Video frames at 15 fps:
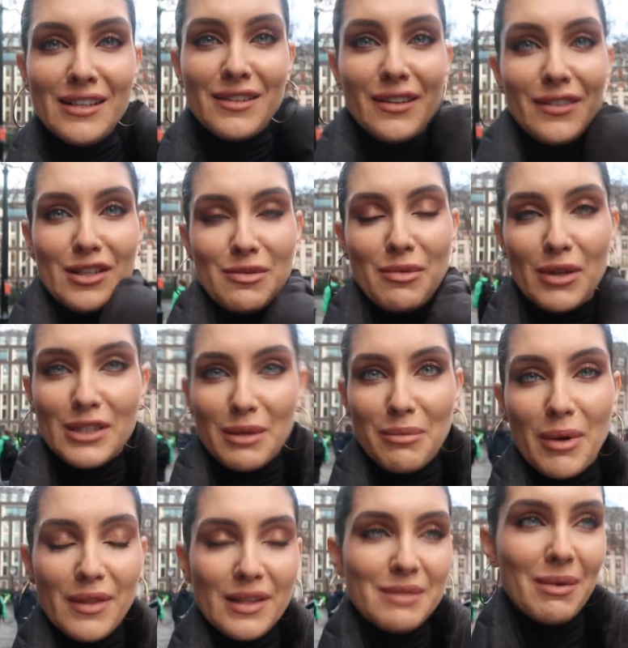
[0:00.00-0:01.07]
so I just wanted to
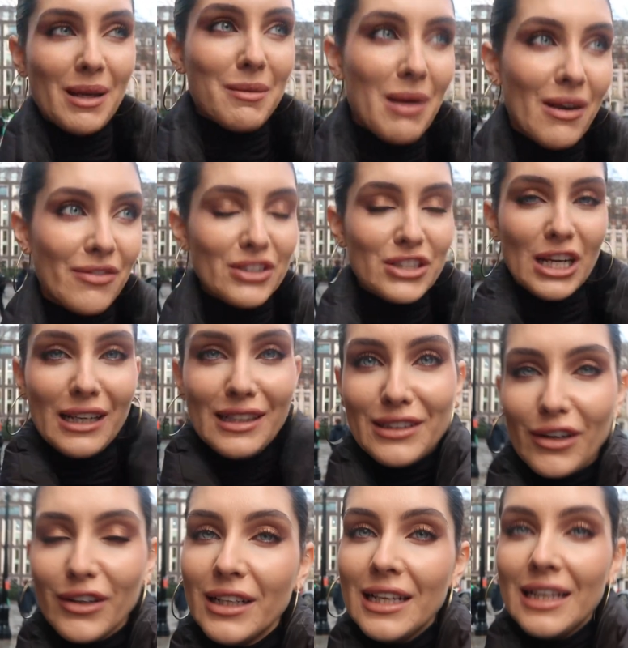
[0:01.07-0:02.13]
put this big puffer jacket
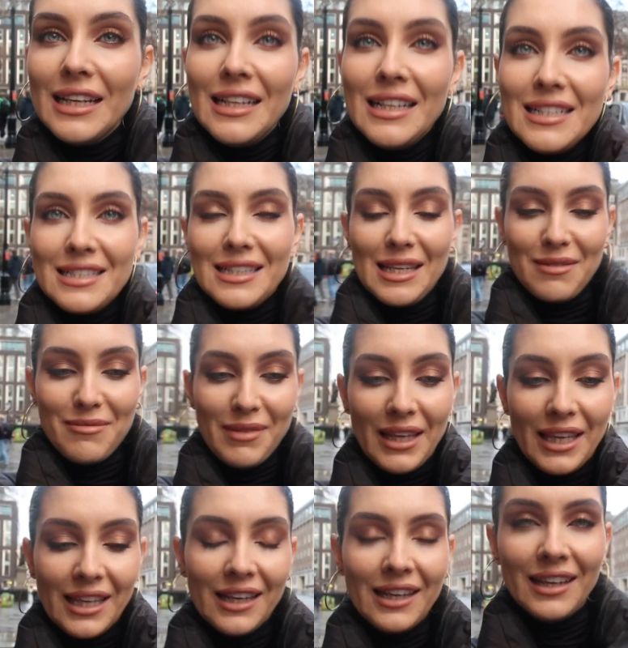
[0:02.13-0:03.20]
on to keep
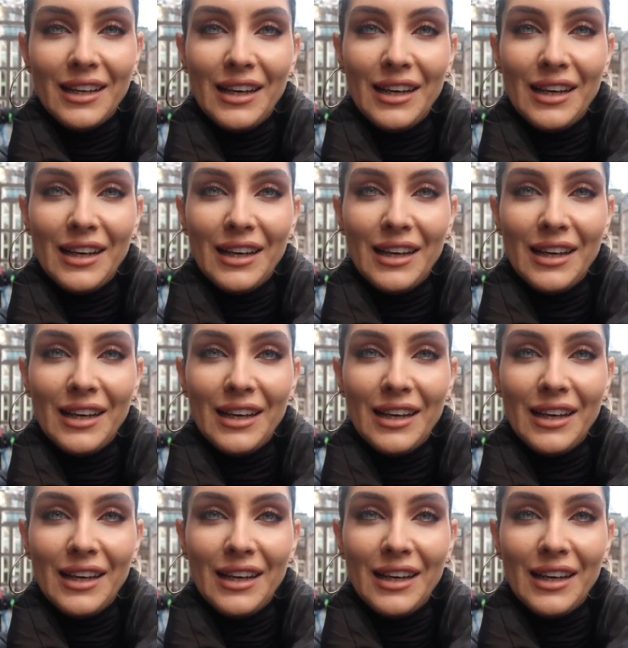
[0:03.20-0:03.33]
me